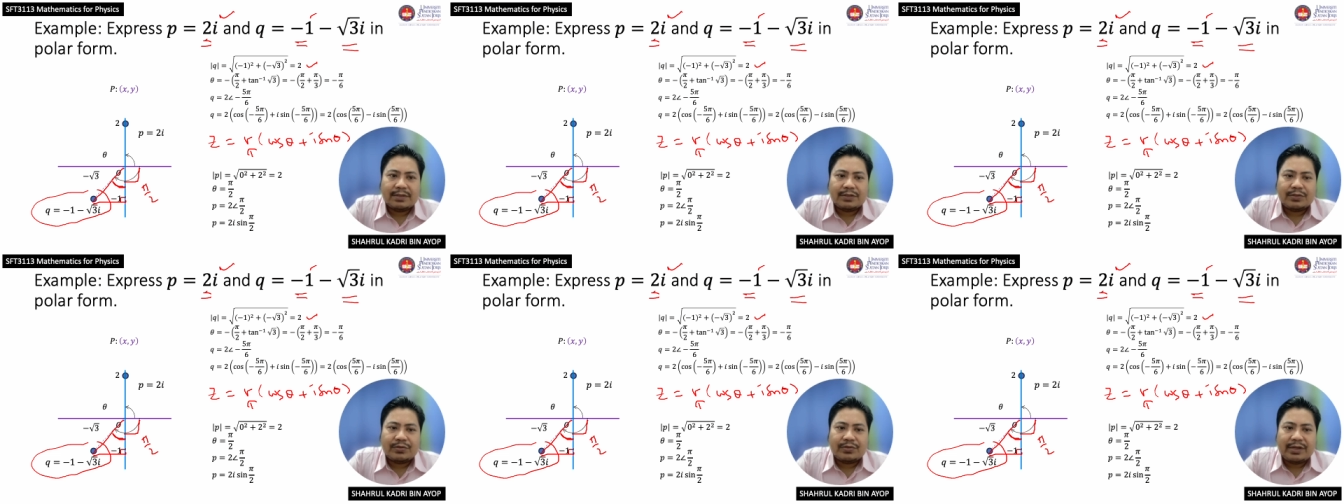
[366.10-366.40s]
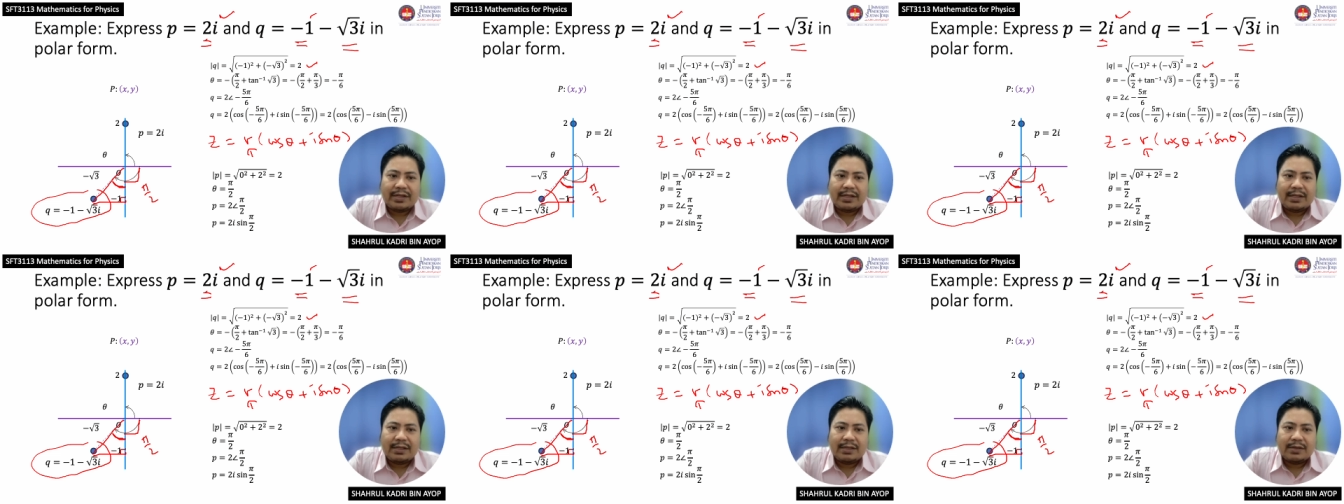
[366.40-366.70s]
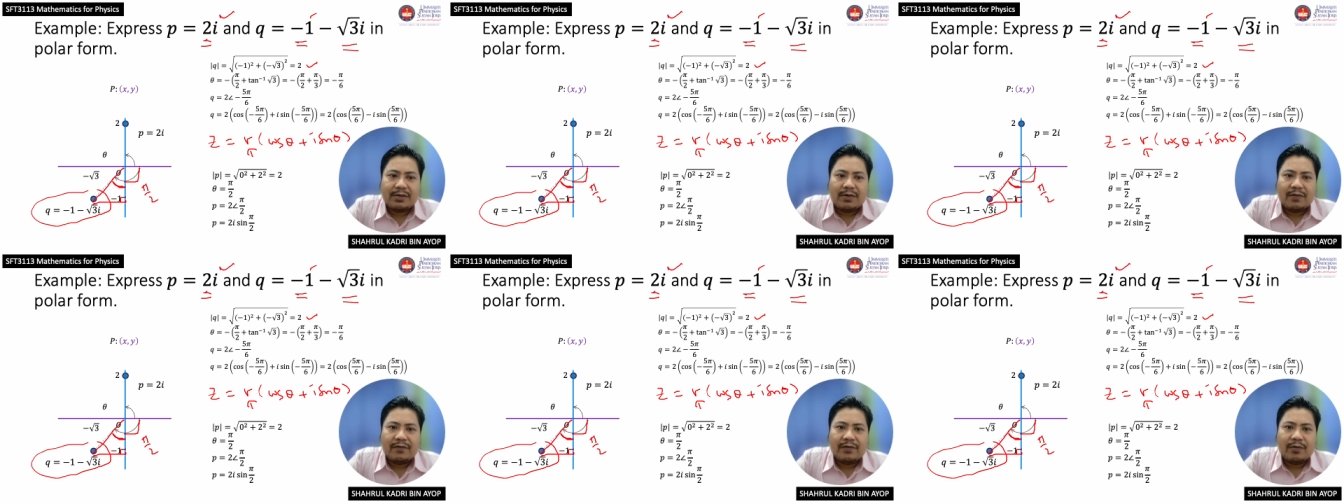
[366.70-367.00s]
3
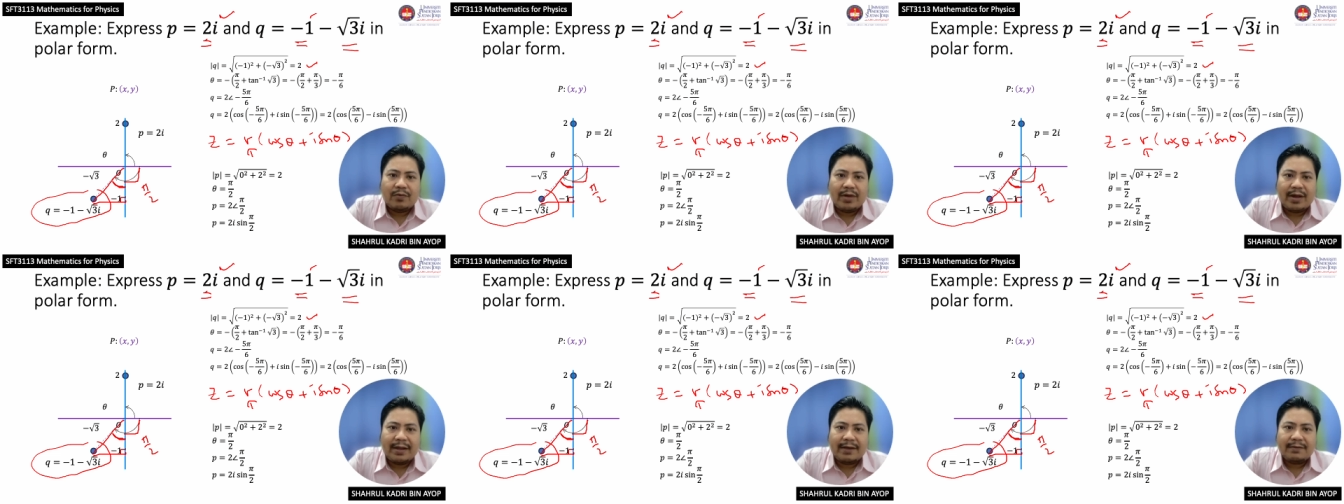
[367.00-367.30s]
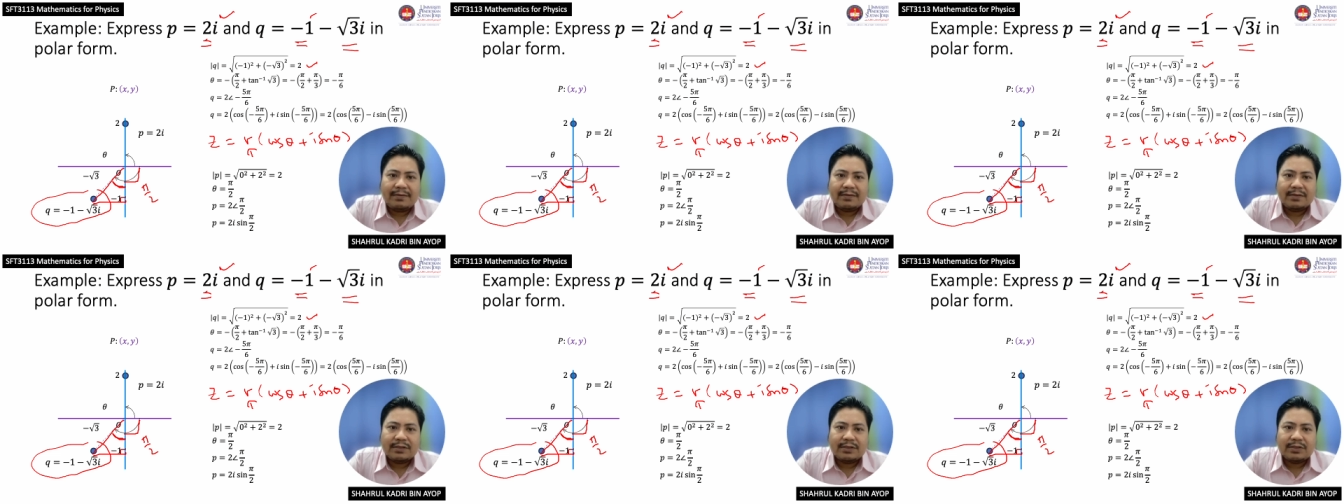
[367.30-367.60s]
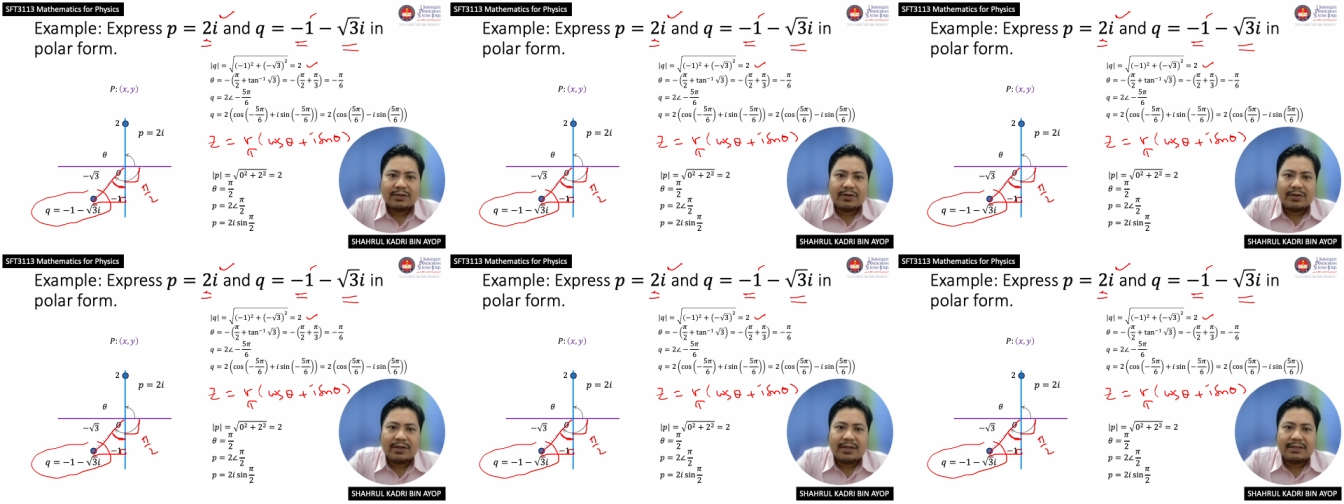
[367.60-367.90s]
over 1.
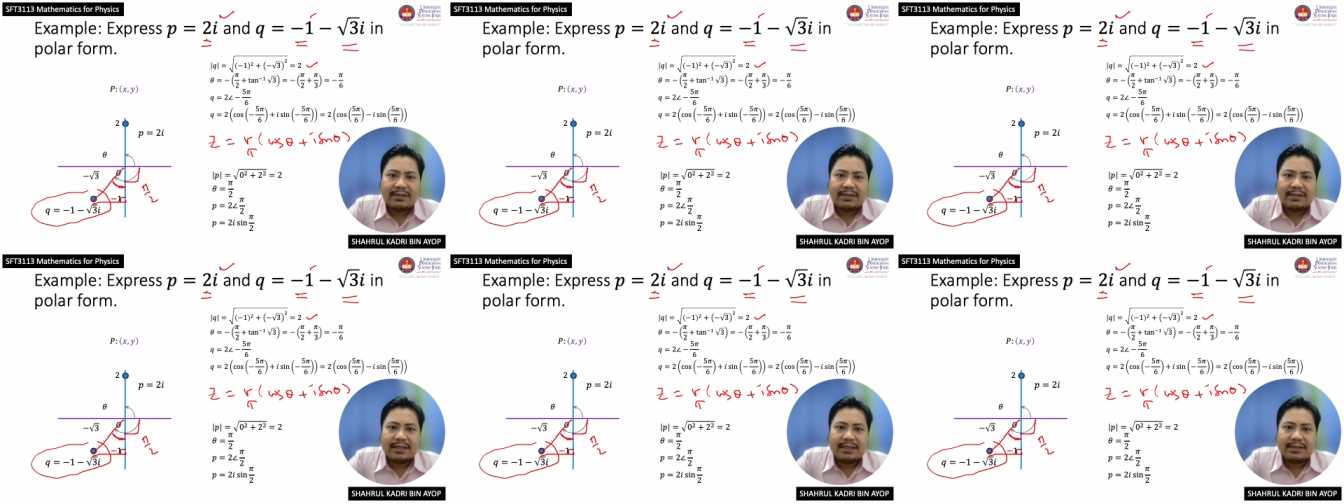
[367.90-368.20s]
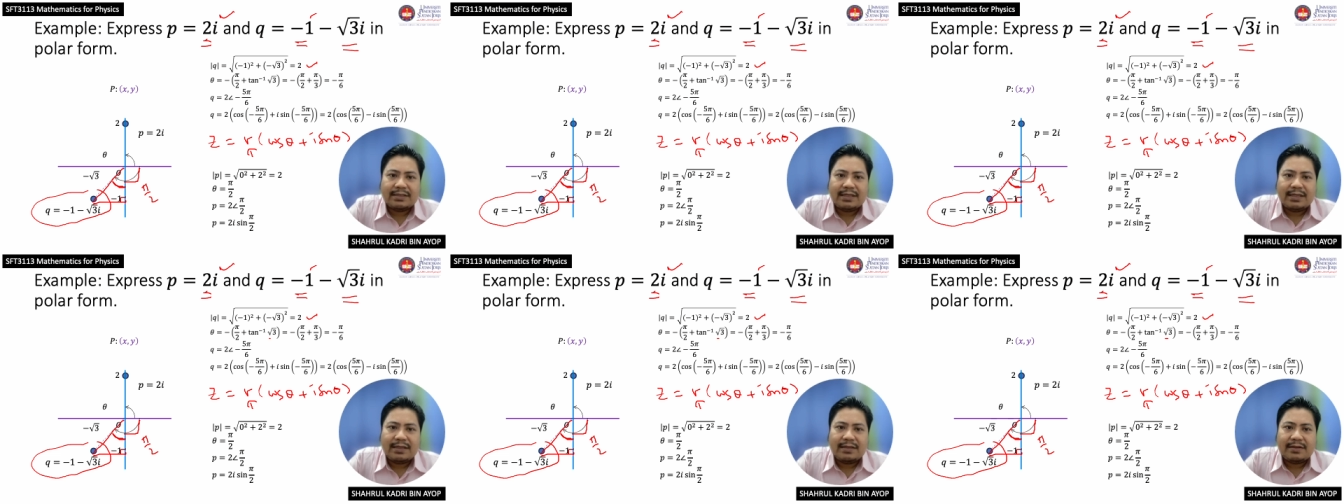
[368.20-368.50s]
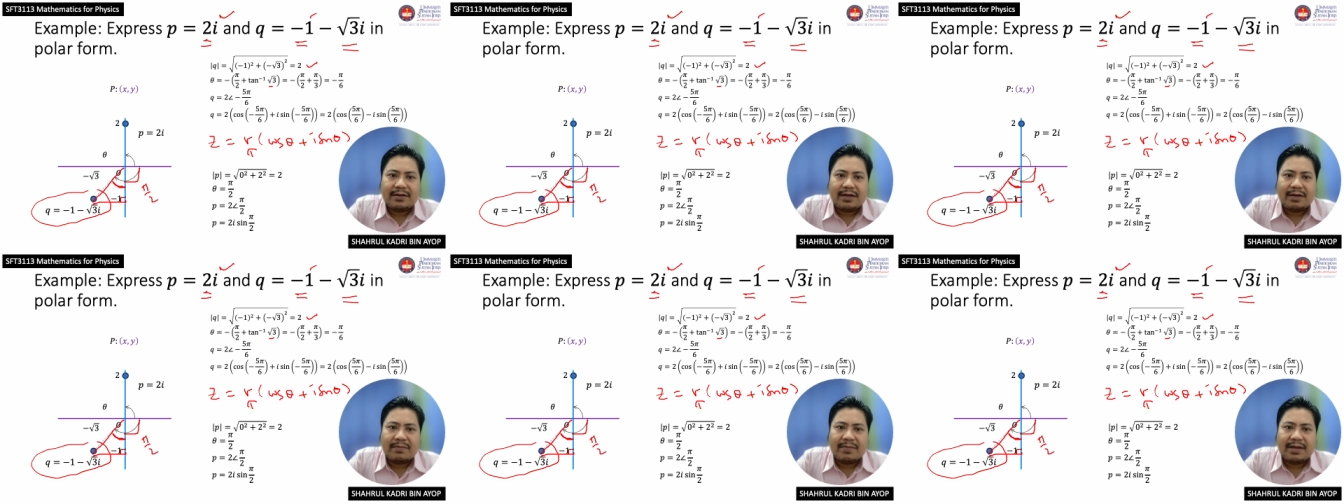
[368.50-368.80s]
So this is actually
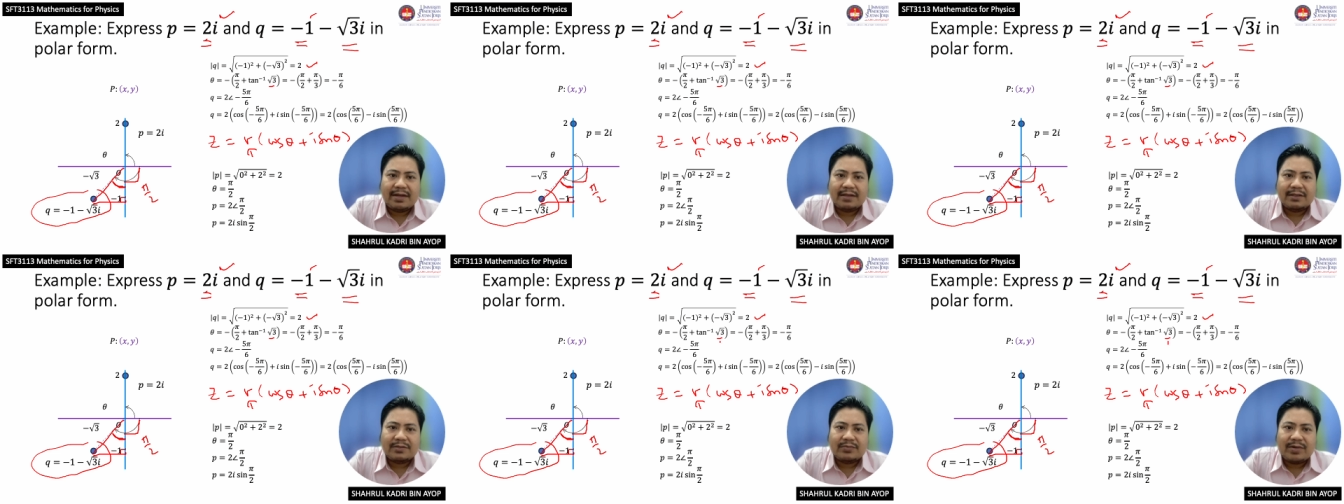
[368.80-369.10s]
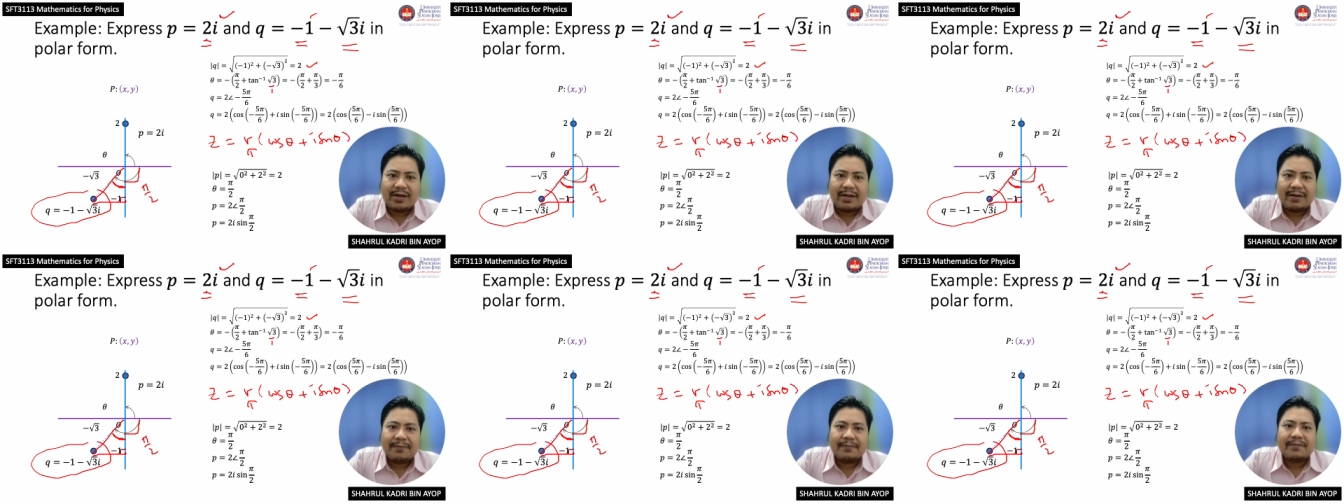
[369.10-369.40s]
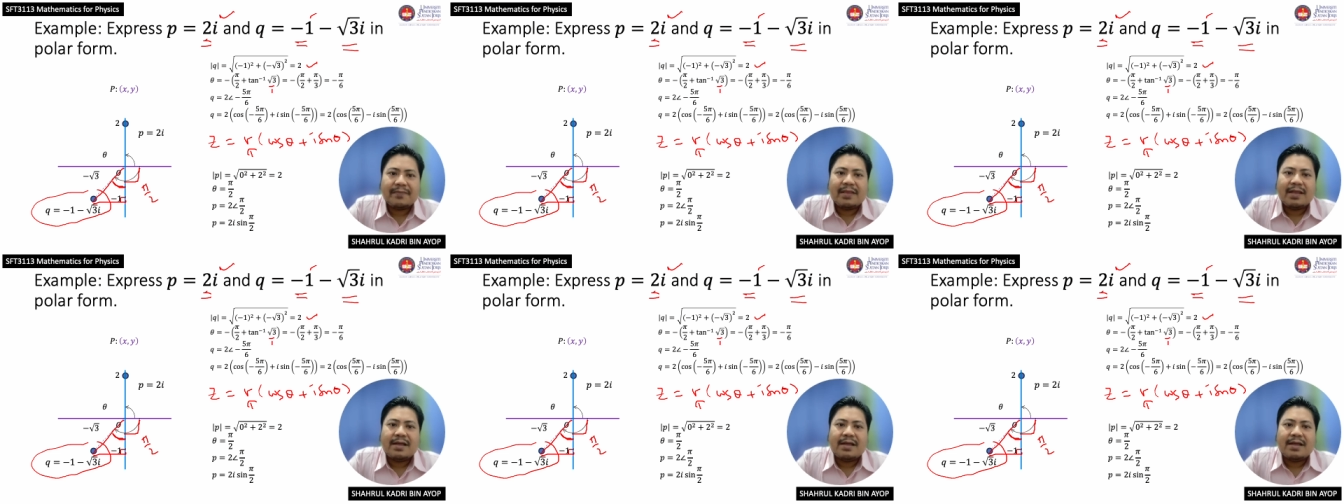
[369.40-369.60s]
3 minus 1.